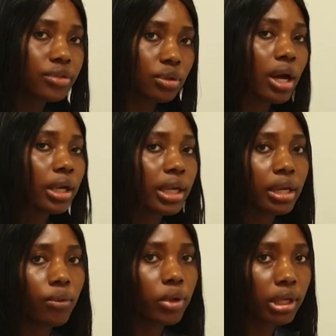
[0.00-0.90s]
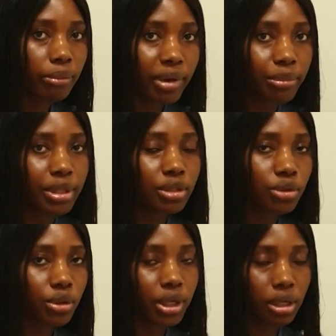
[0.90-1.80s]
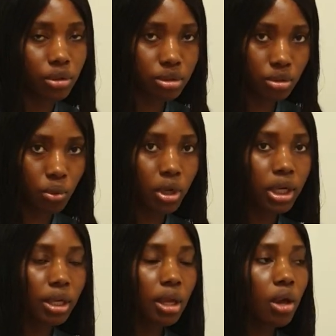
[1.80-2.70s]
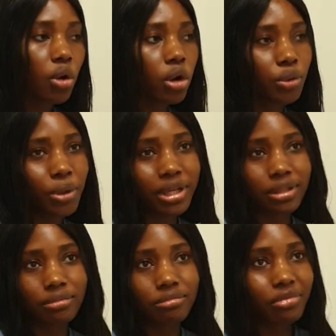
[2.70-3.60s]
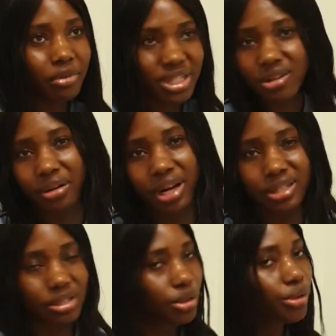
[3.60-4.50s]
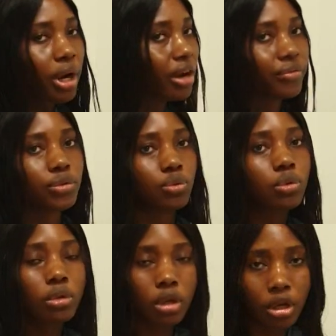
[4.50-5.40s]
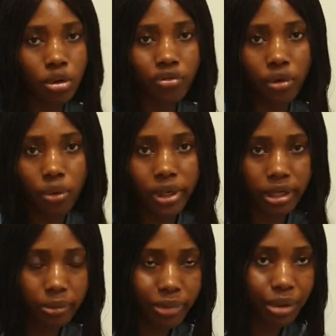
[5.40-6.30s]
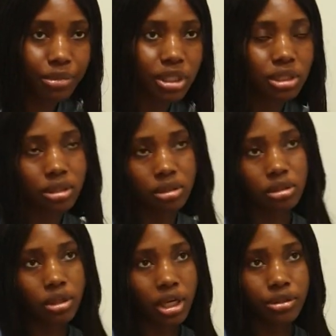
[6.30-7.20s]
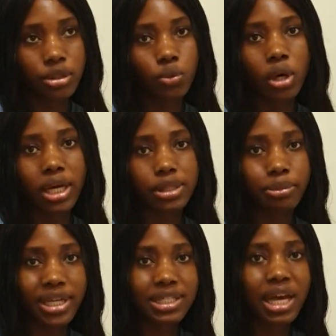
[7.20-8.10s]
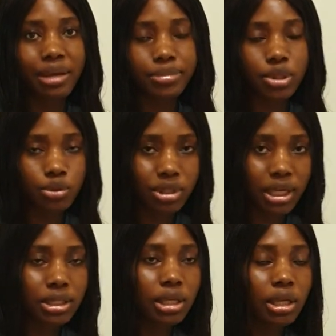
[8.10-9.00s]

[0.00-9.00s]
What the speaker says: to get a working permit, so you can also work. Or you work in restaurants, you don't have to look for a working permit. You can just work as a part-time student